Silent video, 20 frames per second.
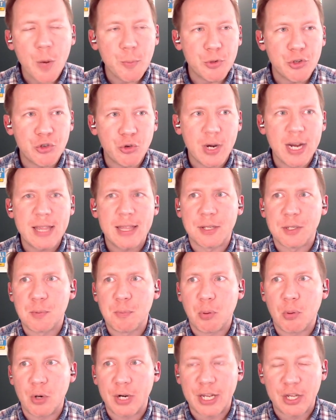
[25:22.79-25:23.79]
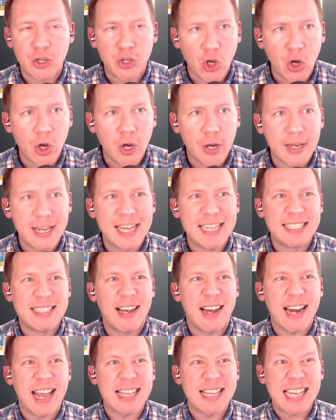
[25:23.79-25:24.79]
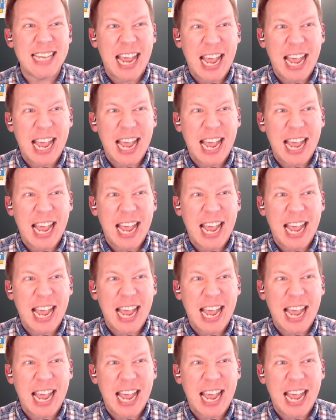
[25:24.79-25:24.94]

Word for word: strength is pretty good. He's not as